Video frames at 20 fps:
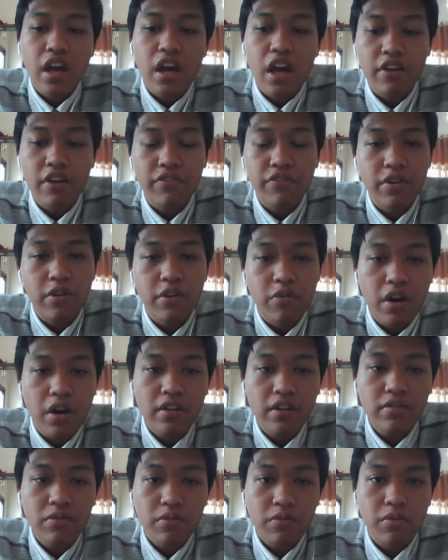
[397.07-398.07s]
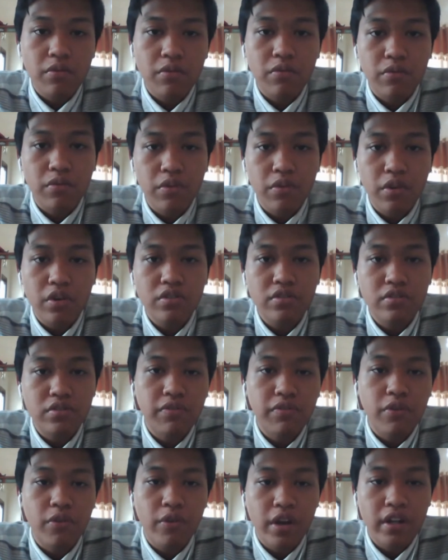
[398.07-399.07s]
everyone want to
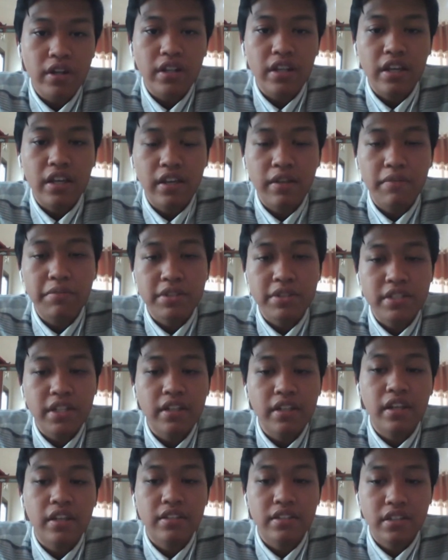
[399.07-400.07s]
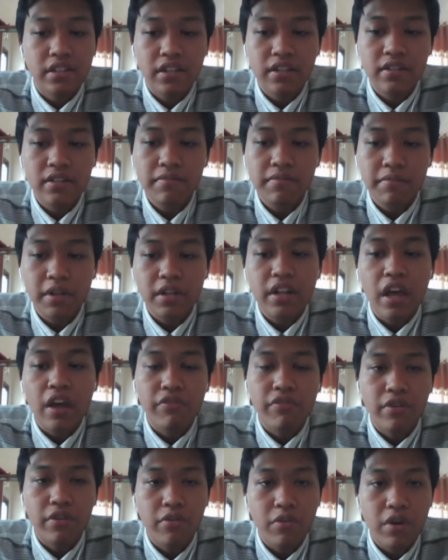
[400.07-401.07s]
fluent in presentation, but
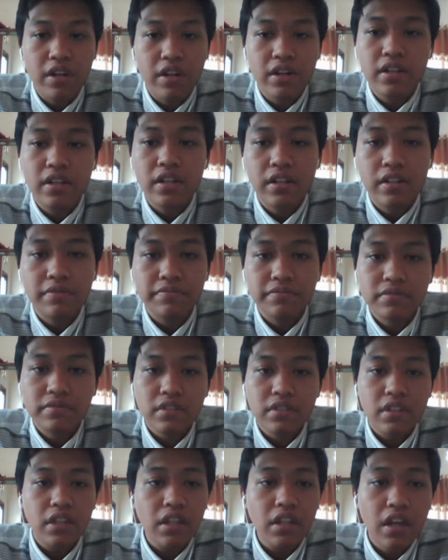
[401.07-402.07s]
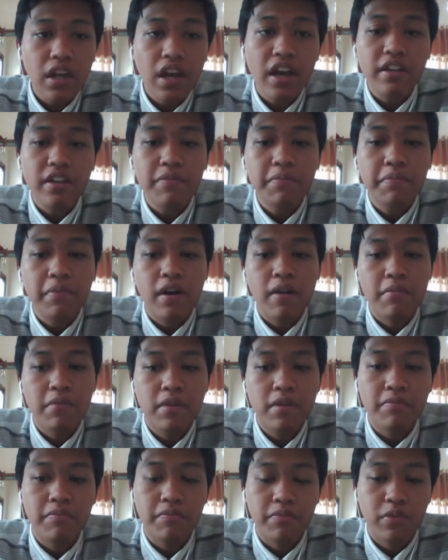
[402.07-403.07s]
everyone had a
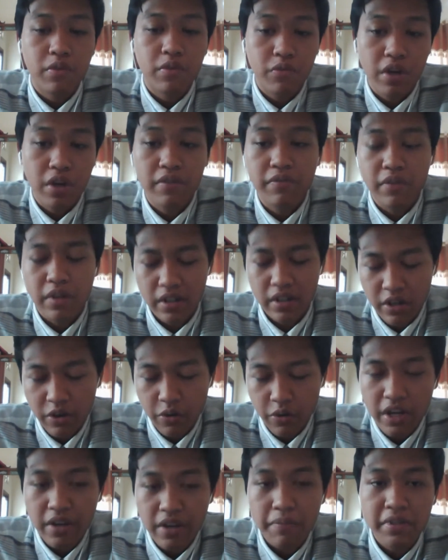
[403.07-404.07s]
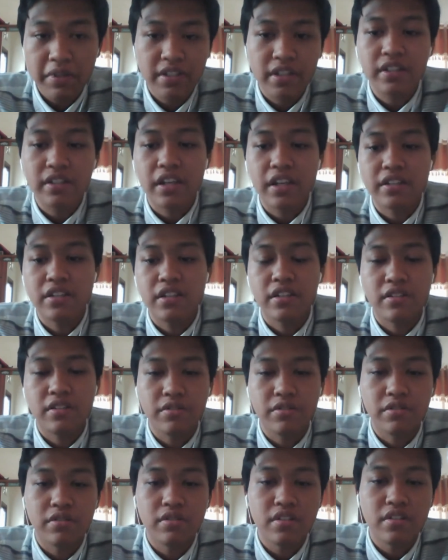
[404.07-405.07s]
problem when a presentation too.